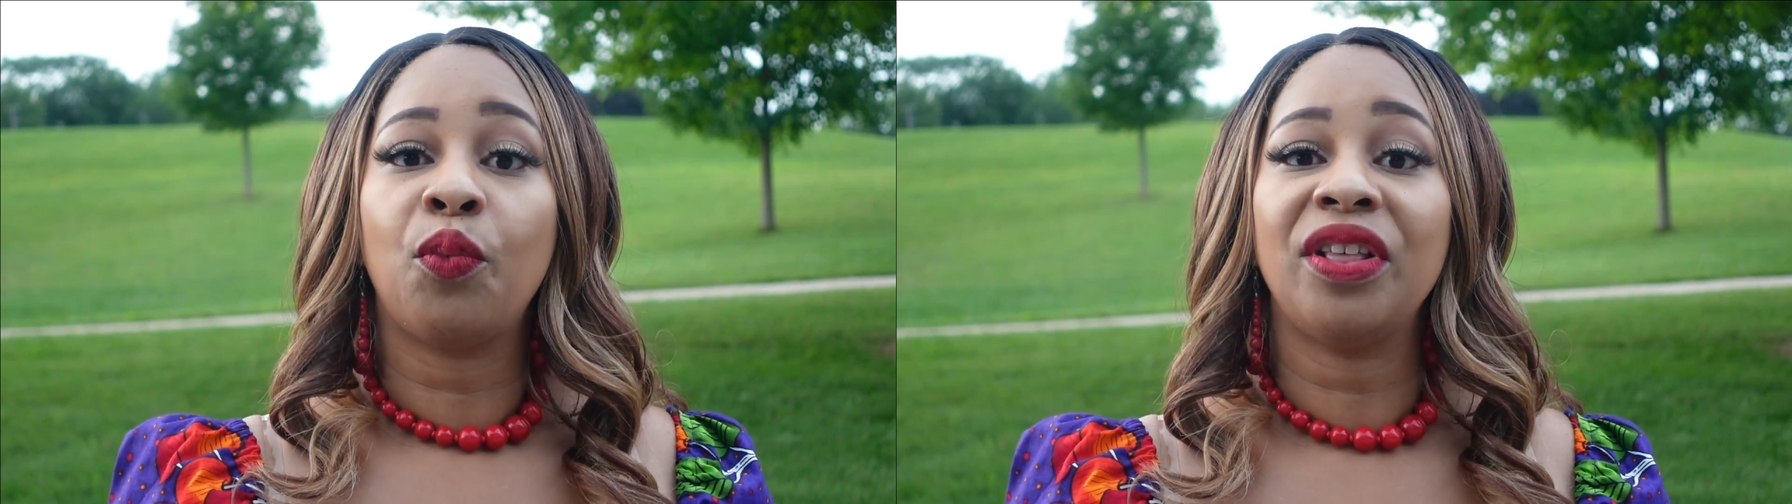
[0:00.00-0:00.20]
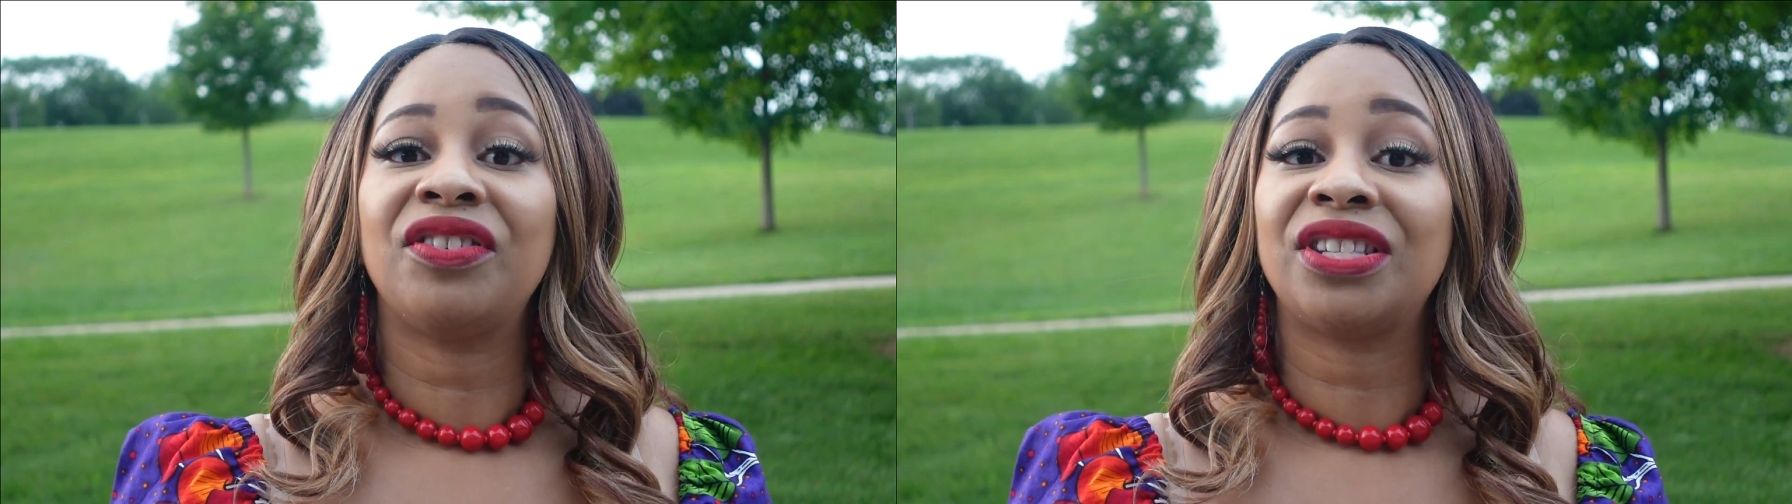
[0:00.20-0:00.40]

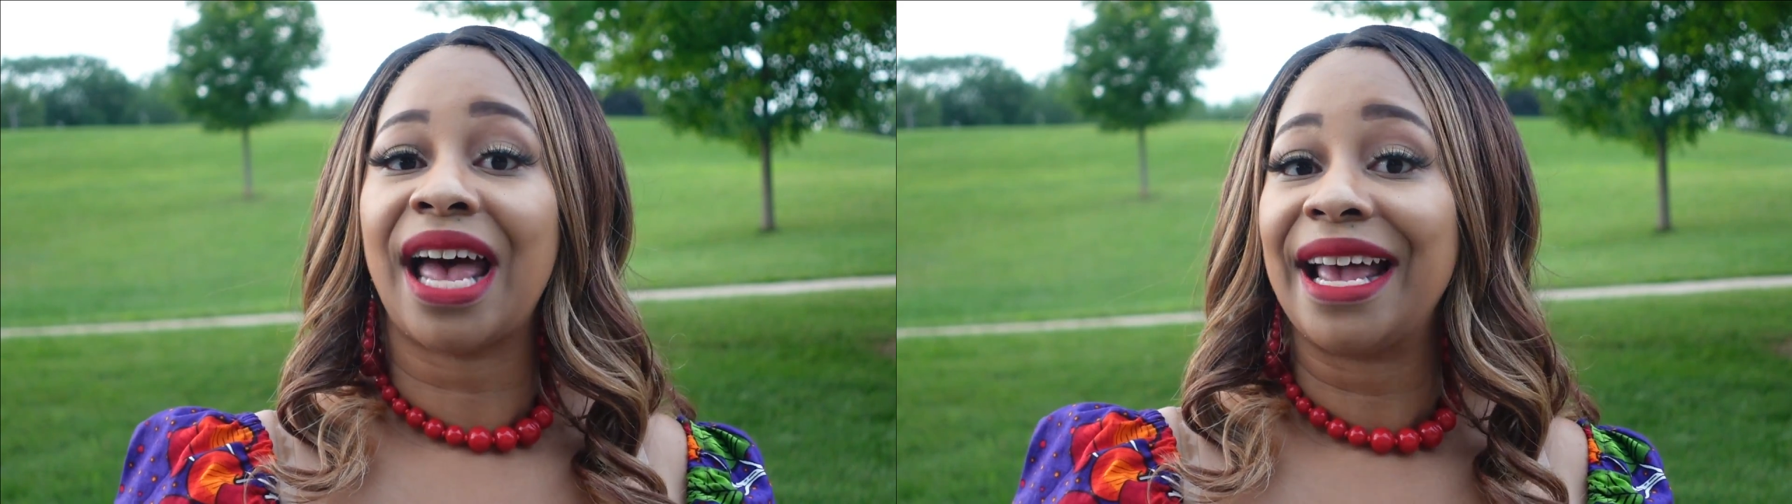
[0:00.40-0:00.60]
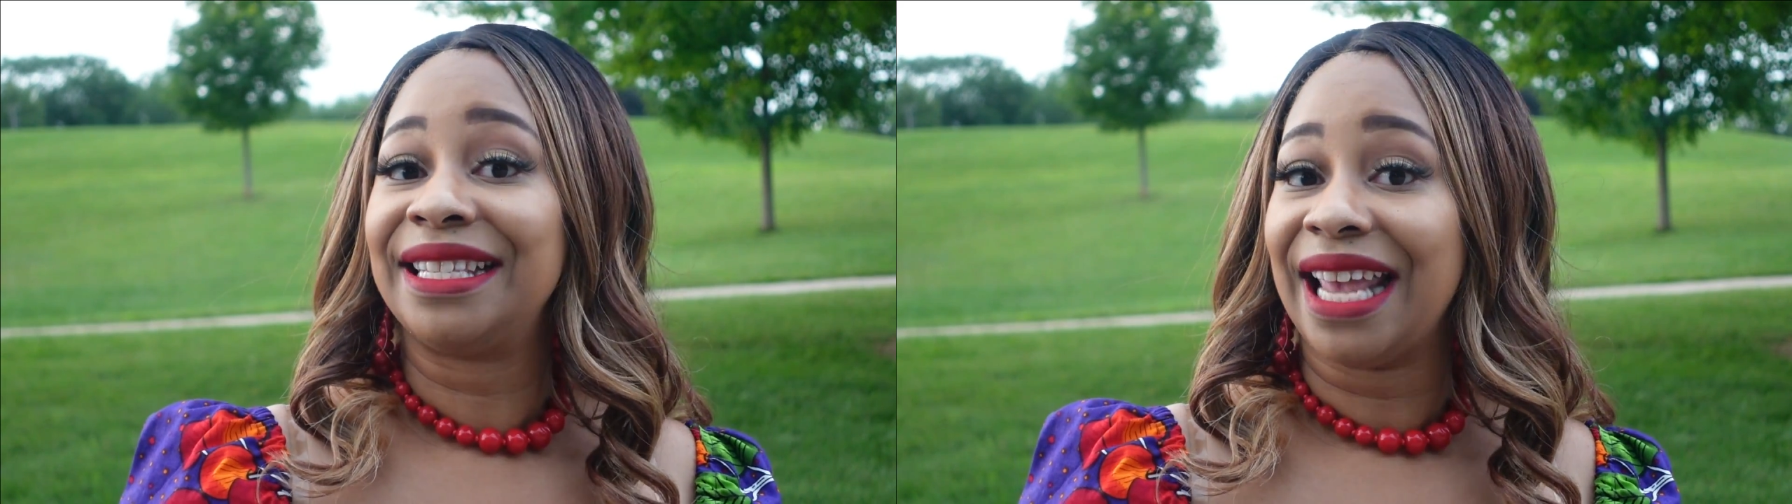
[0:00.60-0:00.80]
with
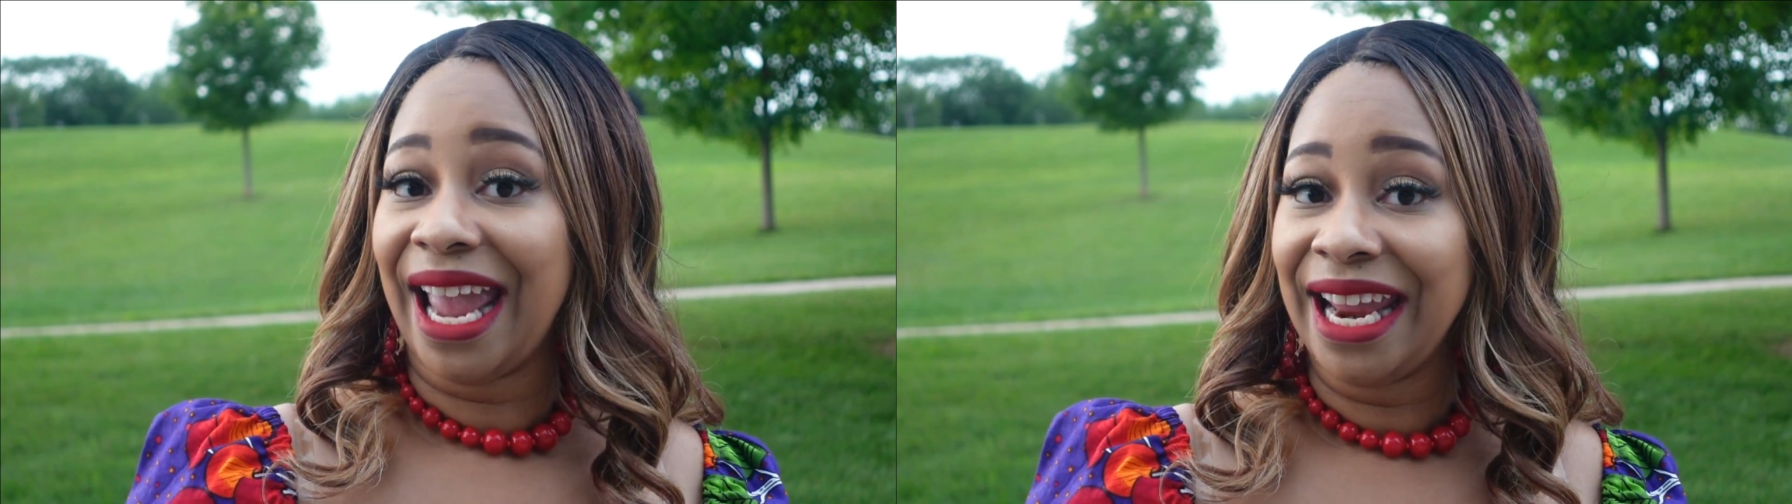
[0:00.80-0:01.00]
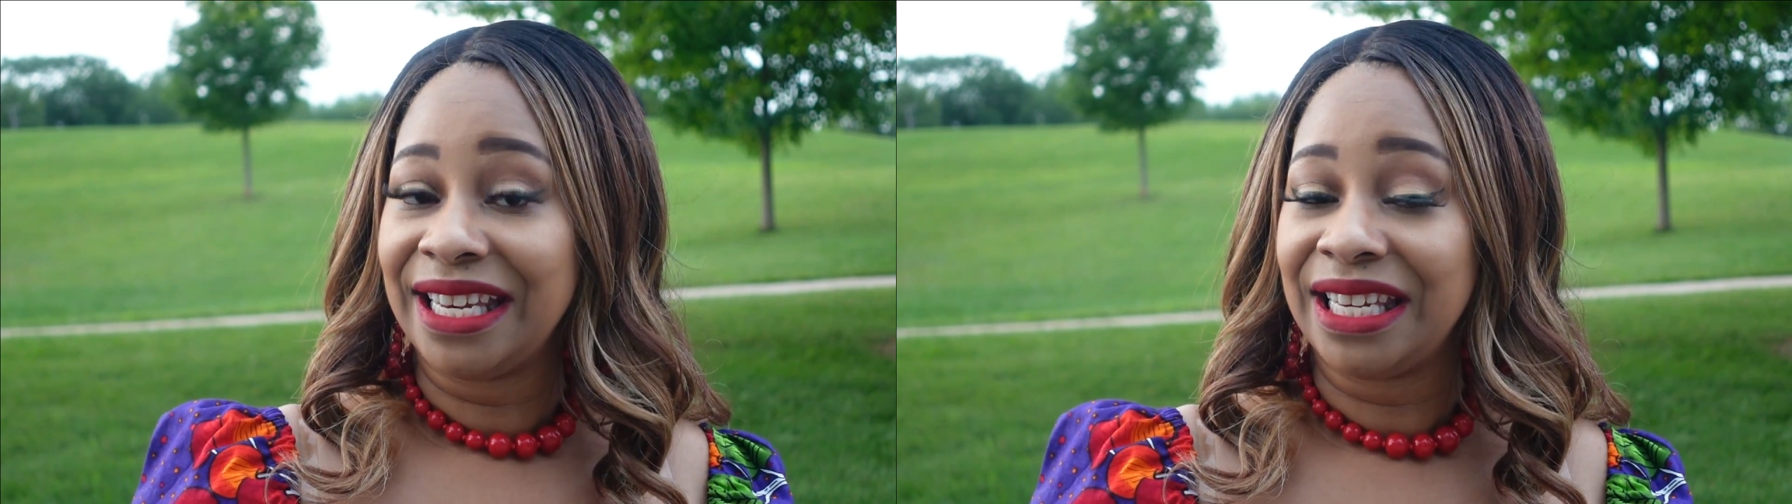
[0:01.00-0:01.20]
size
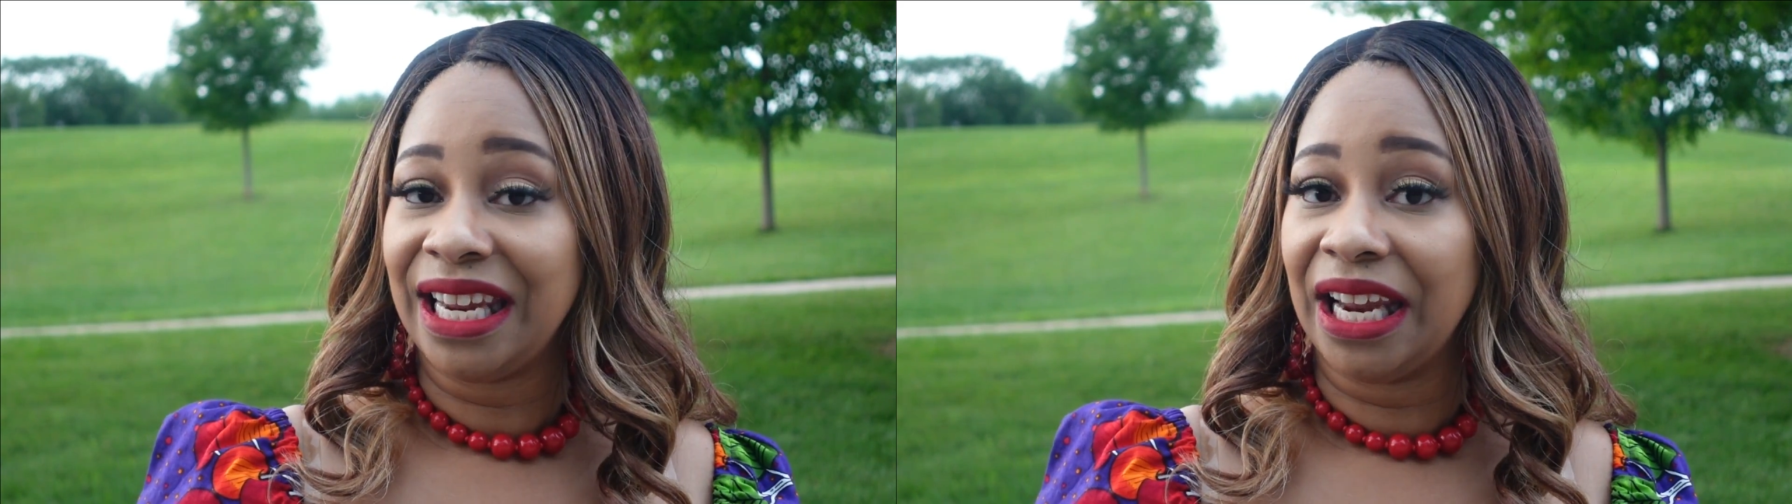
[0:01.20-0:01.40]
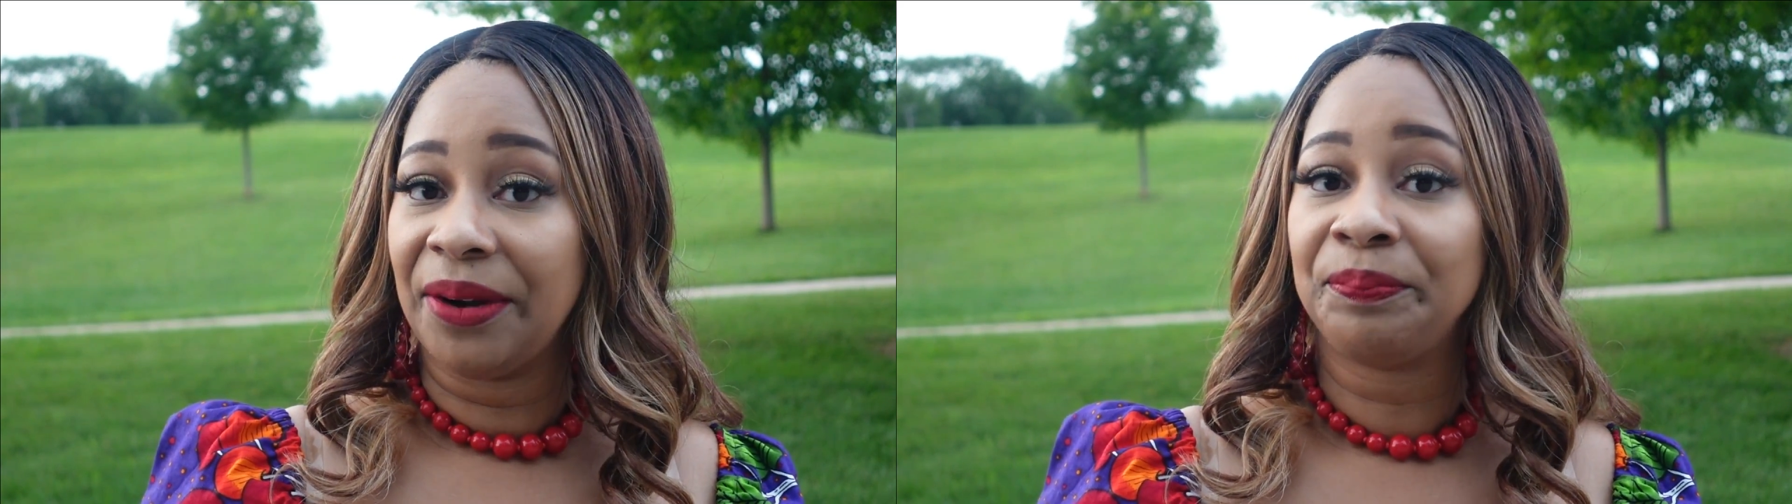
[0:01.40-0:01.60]

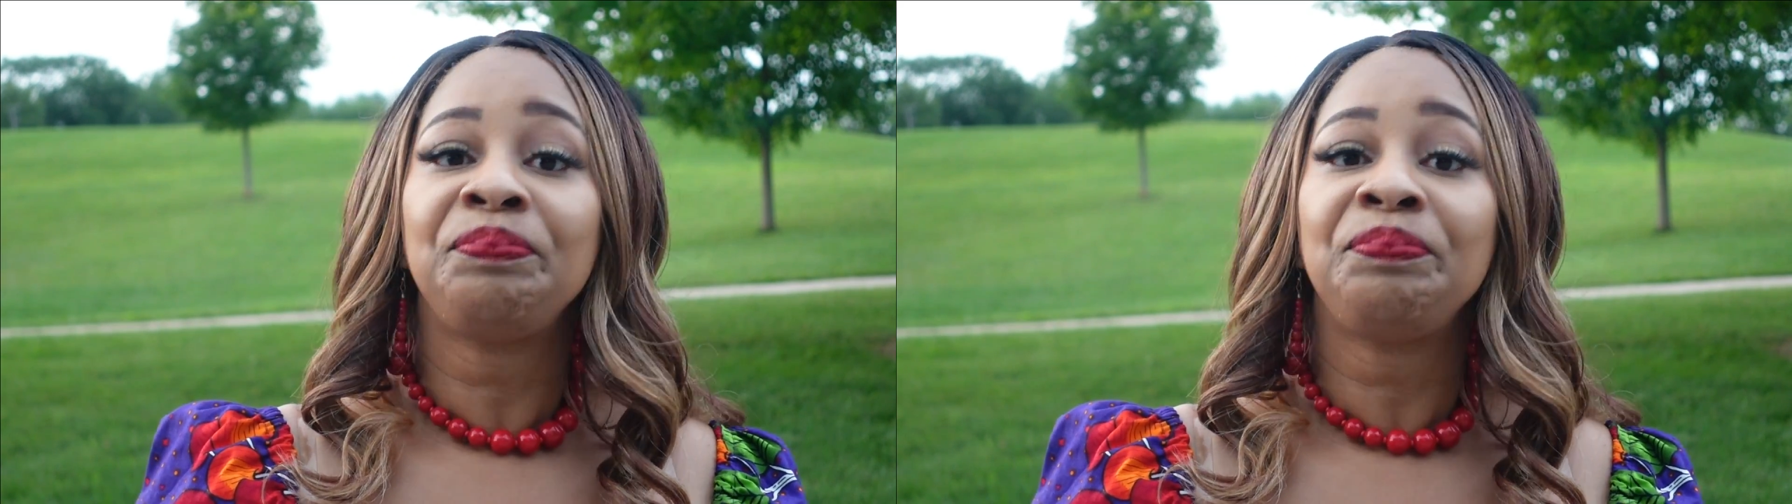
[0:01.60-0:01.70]
18,